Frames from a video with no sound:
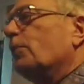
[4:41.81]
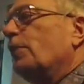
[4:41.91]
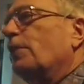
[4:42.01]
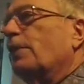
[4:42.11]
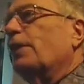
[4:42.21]

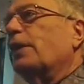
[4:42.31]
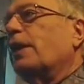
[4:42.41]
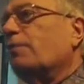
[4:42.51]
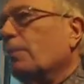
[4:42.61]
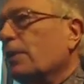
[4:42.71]
within the
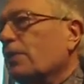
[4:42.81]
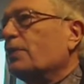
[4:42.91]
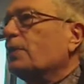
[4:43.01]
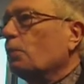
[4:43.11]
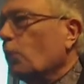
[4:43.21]

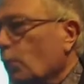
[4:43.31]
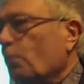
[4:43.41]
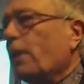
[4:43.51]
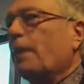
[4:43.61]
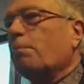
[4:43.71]
government's
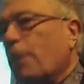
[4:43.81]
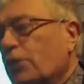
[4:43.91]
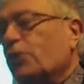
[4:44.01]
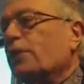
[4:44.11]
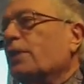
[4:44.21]
well-being
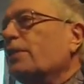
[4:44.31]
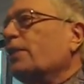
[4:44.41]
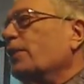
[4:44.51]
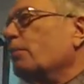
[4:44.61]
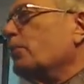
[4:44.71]
budget that it's going to